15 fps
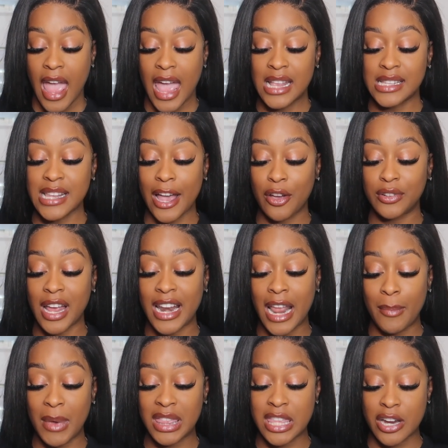and
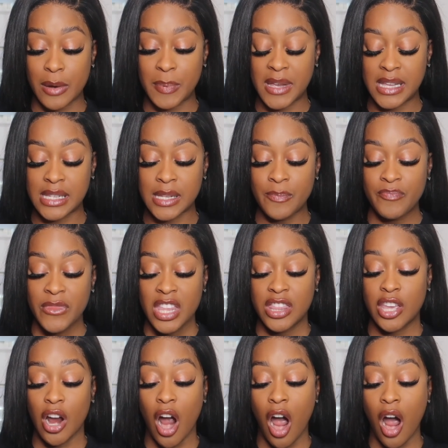psychodynamic therapies.
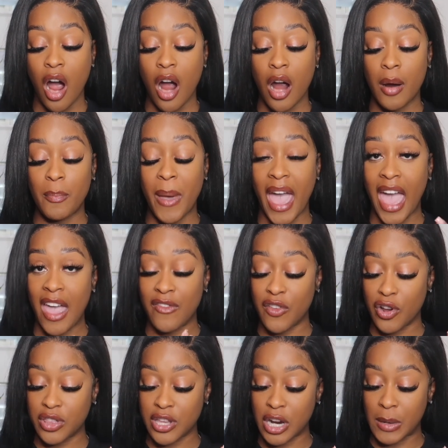There are
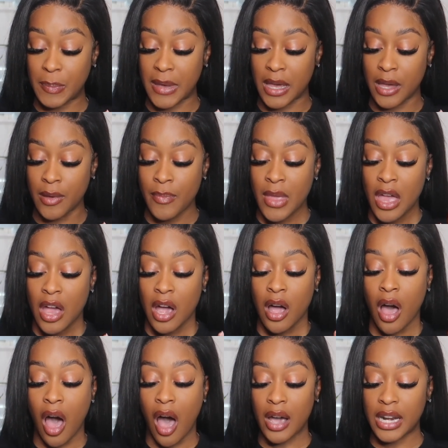behavior therapy,
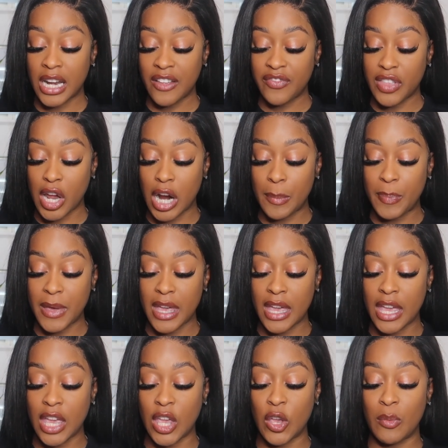cognitive
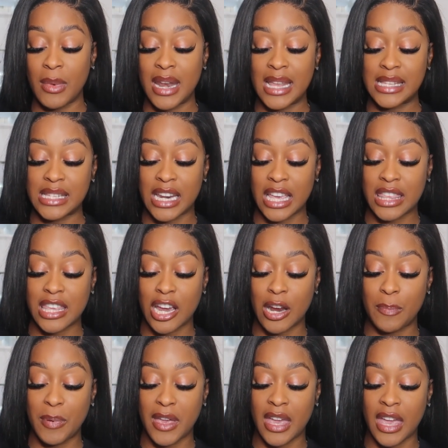therapy, humanistic
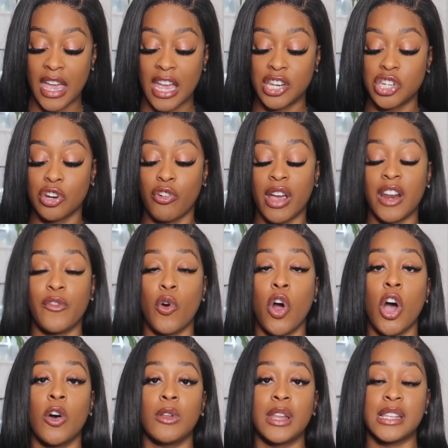therapy, integrative or
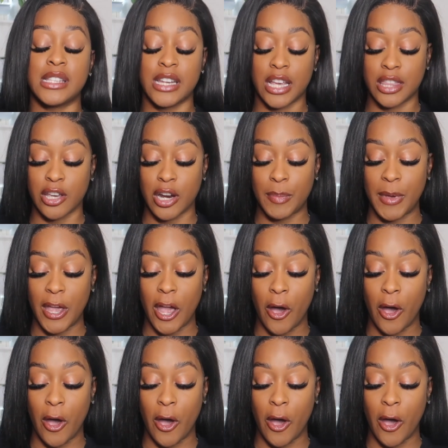holistic therapy,